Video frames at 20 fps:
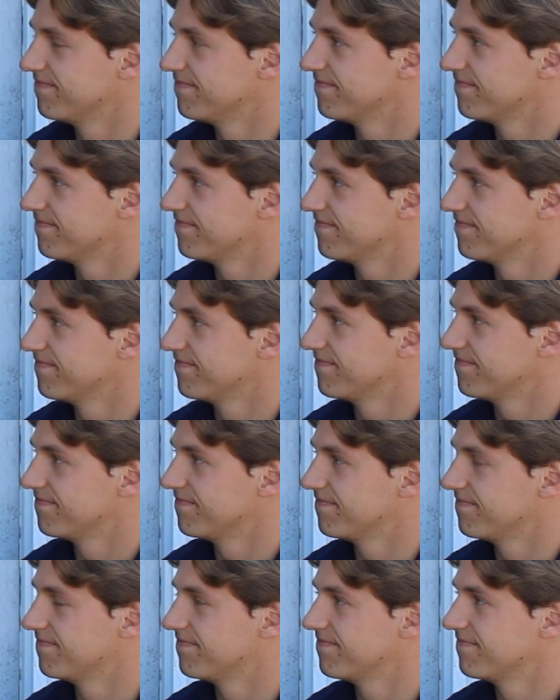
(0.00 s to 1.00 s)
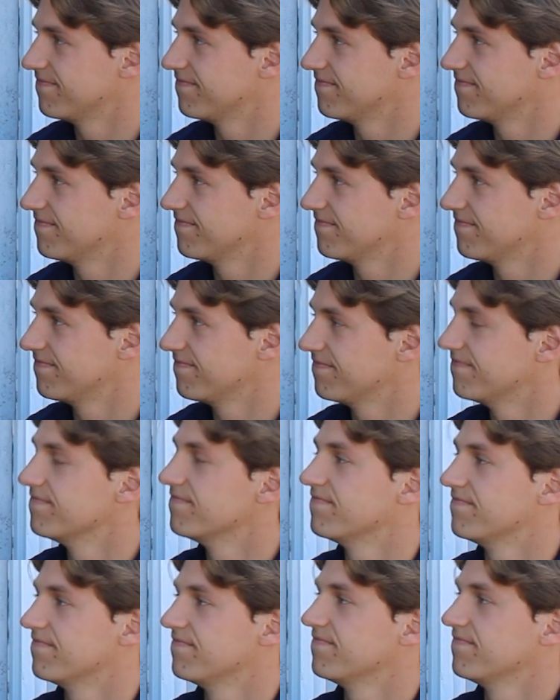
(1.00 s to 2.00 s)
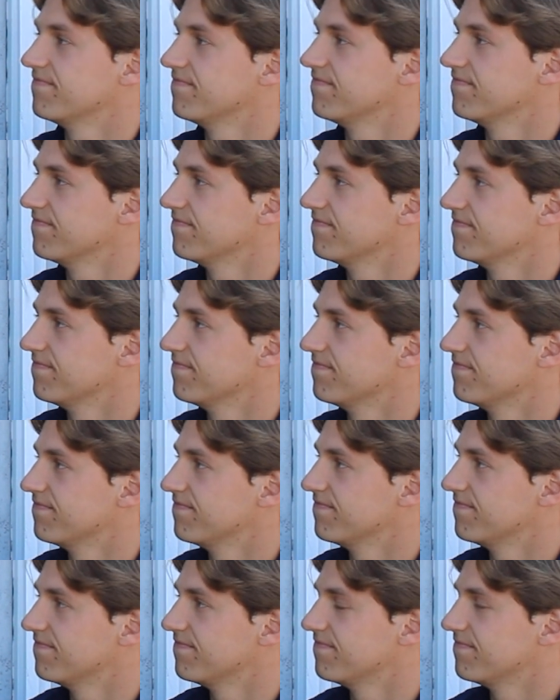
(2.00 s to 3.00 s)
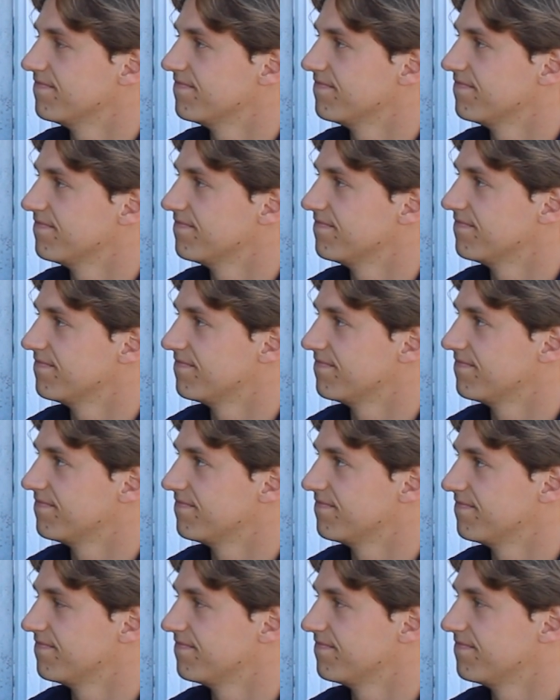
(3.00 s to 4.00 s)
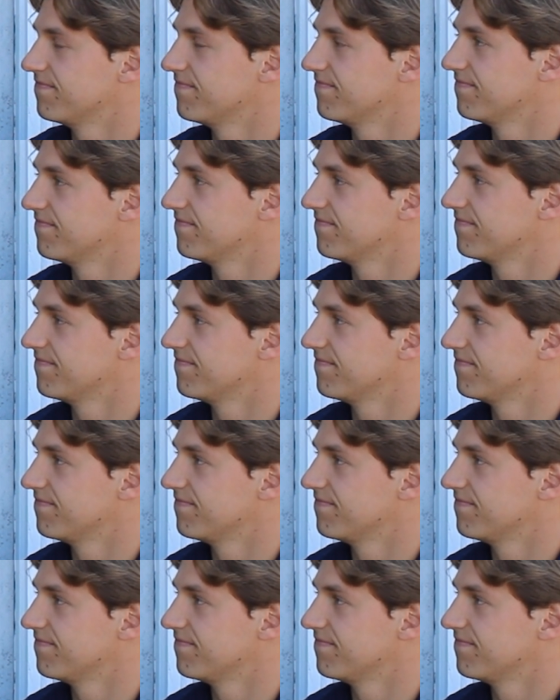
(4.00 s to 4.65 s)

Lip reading: This person isn't speaking.